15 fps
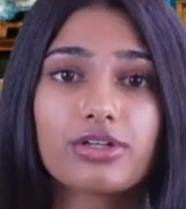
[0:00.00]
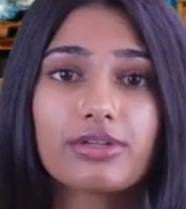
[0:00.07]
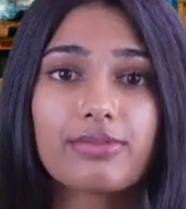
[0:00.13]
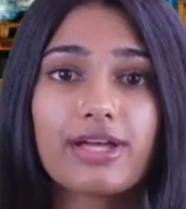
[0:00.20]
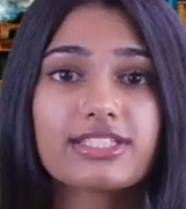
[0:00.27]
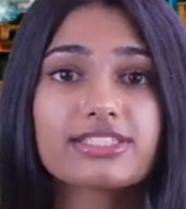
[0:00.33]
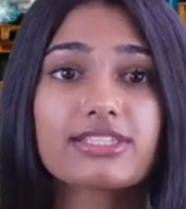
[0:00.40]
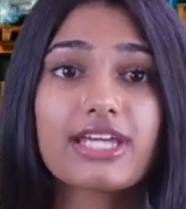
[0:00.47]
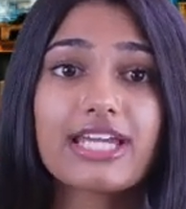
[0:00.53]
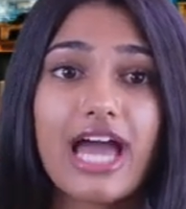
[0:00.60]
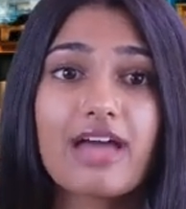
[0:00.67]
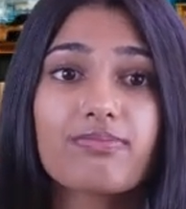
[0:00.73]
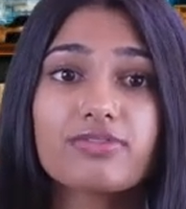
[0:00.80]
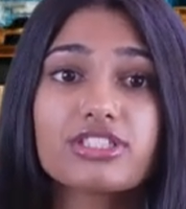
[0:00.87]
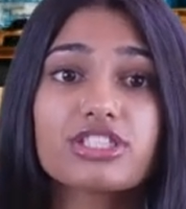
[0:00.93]
Once they
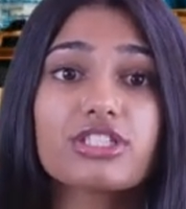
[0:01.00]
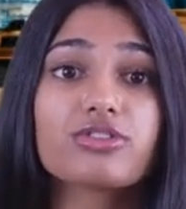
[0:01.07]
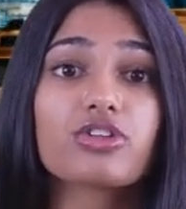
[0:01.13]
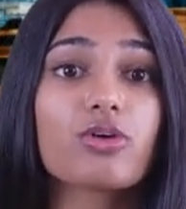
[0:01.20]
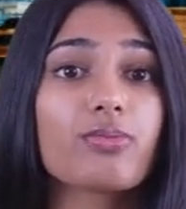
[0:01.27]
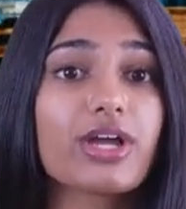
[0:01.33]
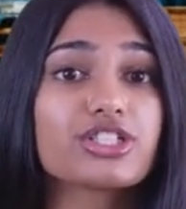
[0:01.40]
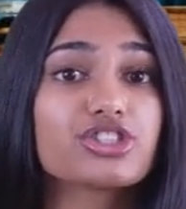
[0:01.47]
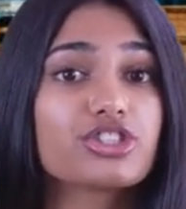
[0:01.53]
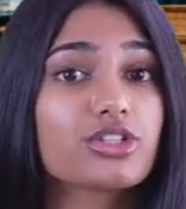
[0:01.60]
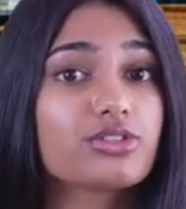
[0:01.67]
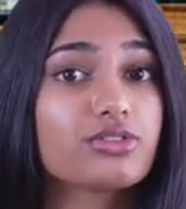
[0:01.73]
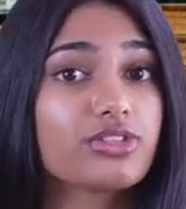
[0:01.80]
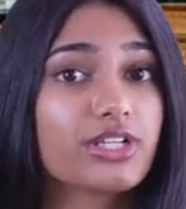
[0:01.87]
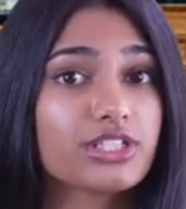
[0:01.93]
have this
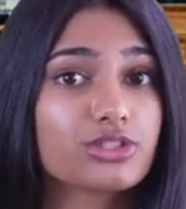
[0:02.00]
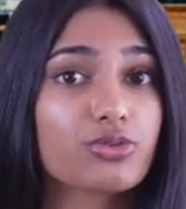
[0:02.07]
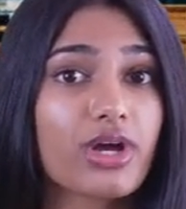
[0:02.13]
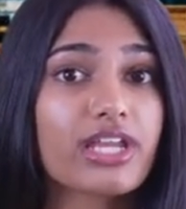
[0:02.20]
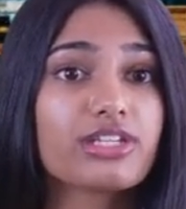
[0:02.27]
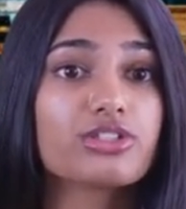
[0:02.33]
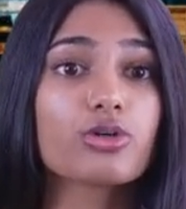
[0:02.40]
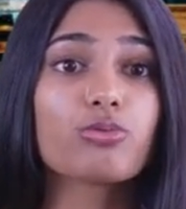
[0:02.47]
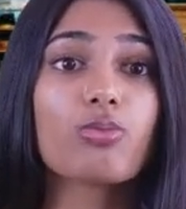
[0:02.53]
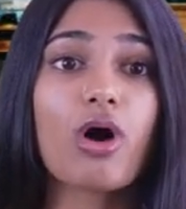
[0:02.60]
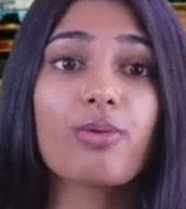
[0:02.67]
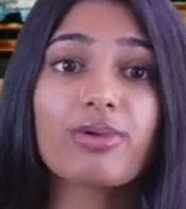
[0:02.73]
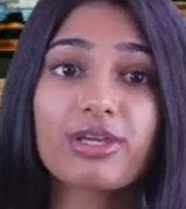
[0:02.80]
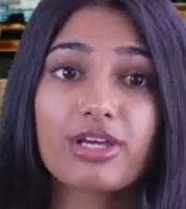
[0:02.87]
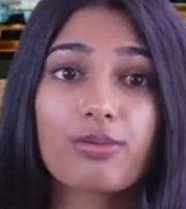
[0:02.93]
information, they drain your
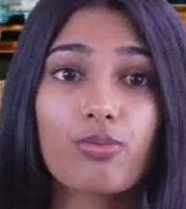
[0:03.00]
wallet of